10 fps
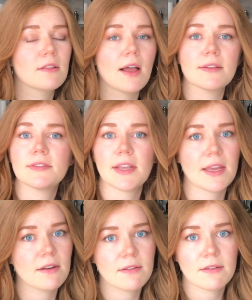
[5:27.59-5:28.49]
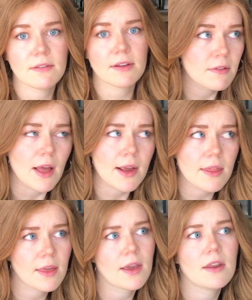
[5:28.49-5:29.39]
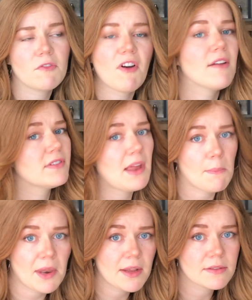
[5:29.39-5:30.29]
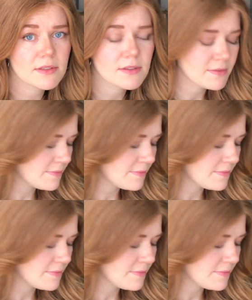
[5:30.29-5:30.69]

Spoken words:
Let it sit. Like, I think I did 5 to 10 minutes.